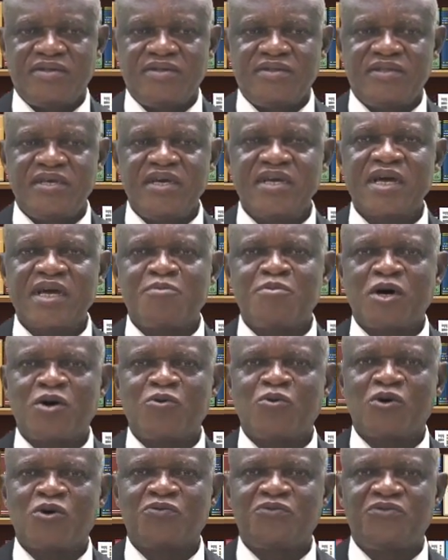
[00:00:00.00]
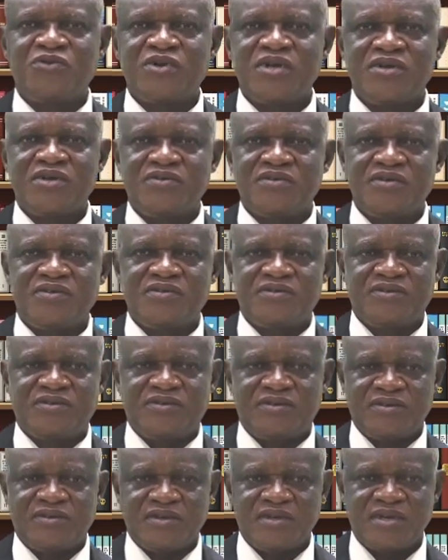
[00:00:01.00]
Think about what
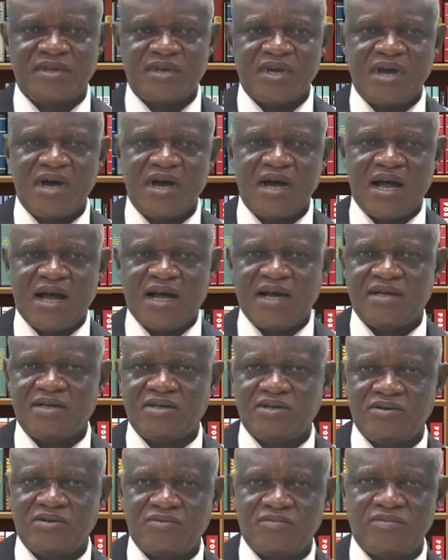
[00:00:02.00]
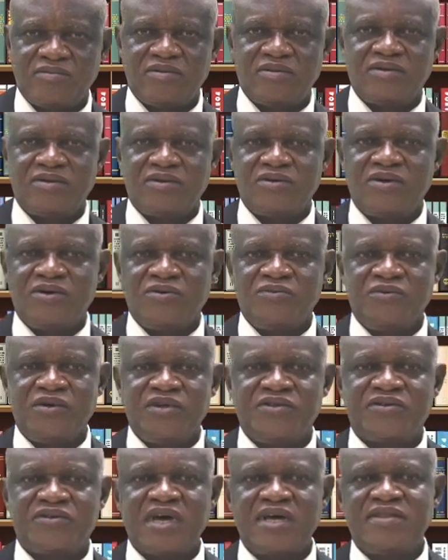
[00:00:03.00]
phrases are. We
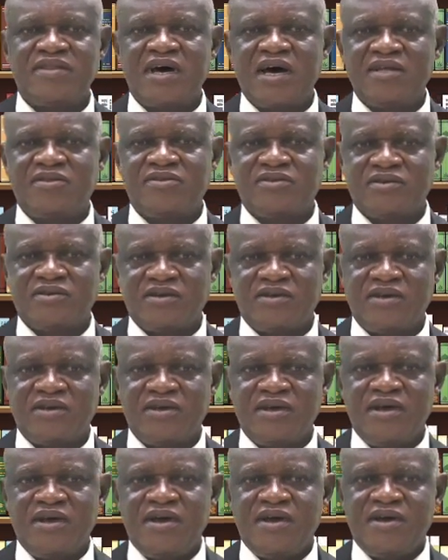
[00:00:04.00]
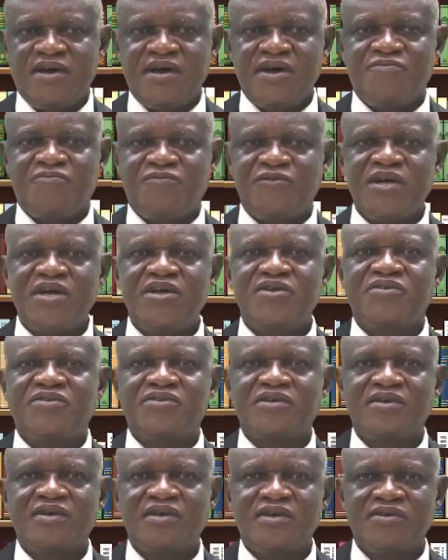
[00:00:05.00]
said that a
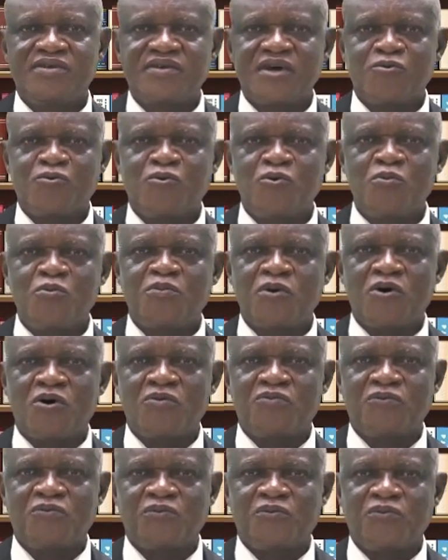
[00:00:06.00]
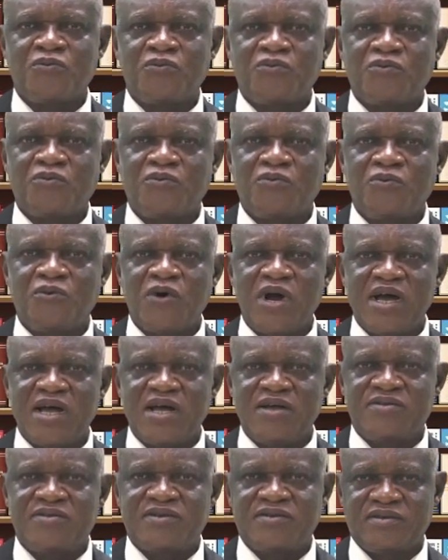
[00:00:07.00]
phrase is a group of
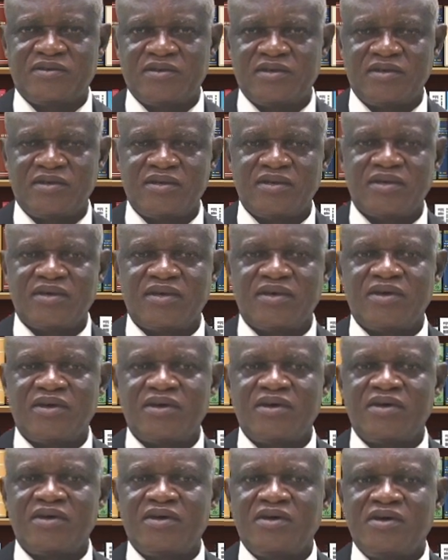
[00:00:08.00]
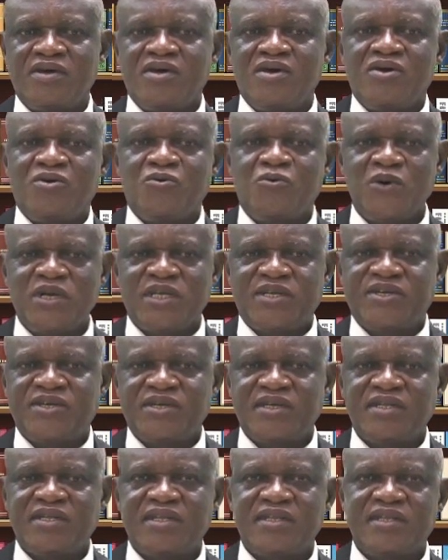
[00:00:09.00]
words which
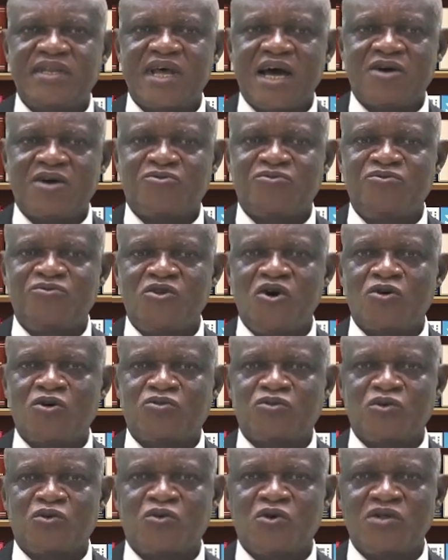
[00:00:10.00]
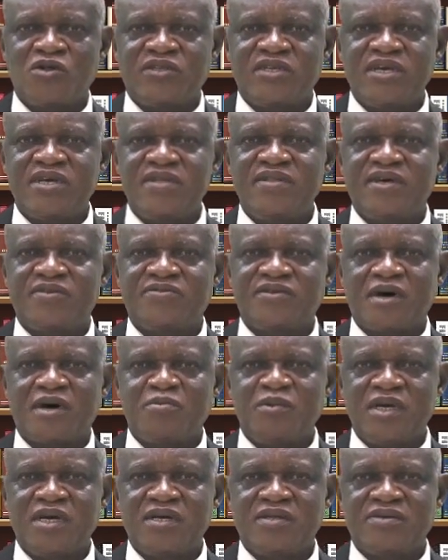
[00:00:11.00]
does not contain a
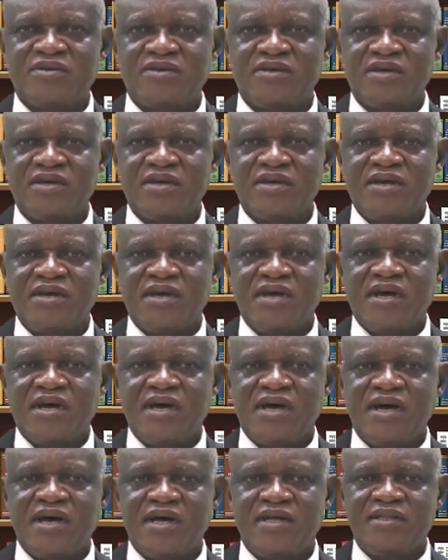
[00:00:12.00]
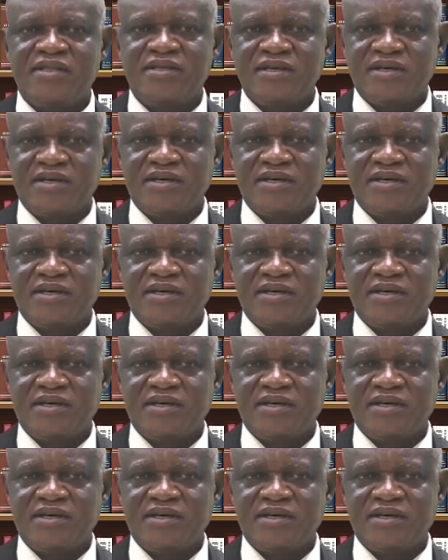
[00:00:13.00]
subject and